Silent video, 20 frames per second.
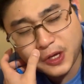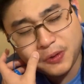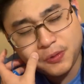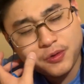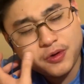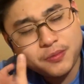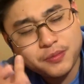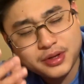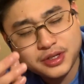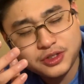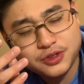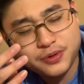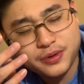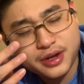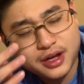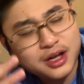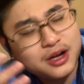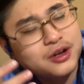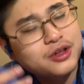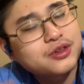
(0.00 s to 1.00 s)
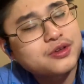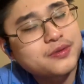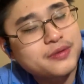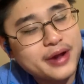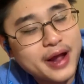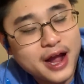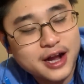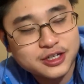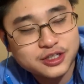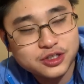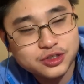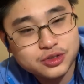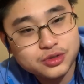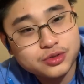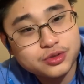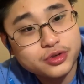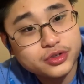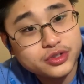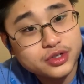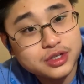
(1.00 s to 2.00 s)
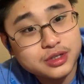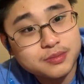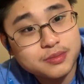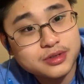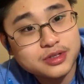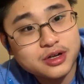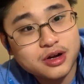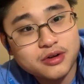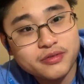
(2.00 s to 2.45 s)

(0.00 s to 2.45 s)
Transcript: we'll be doing another reaction to JoJo's Bizarre